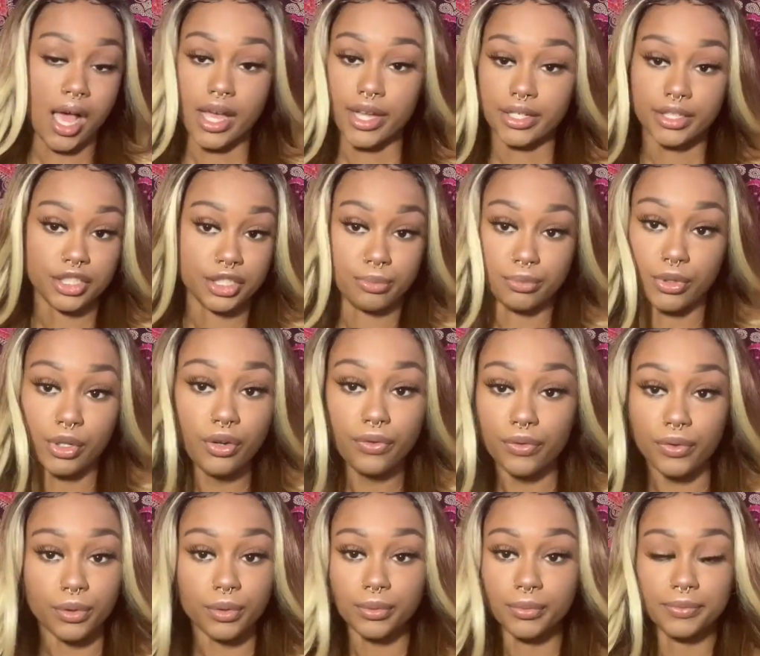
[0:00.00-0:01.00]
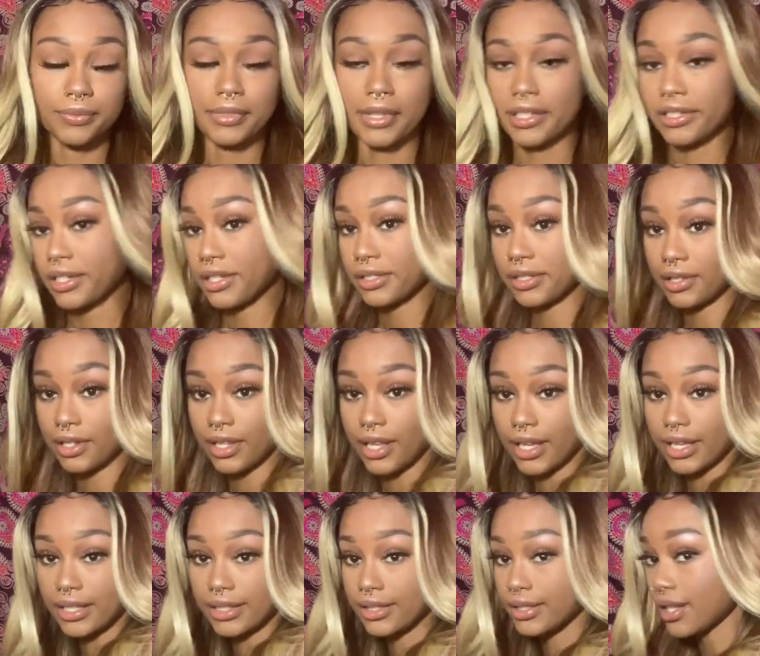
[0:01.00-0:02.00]
It's beautiful. That's all I
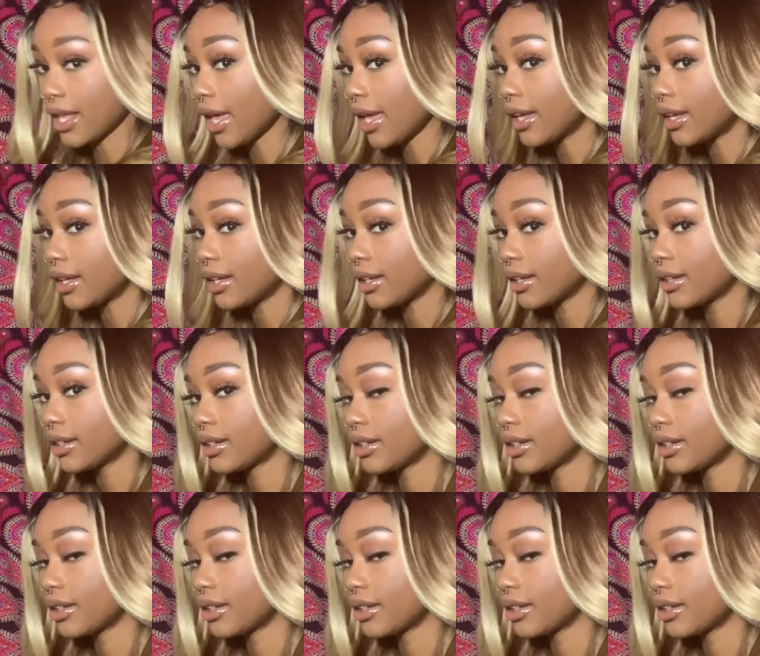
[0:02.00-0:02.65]
can say.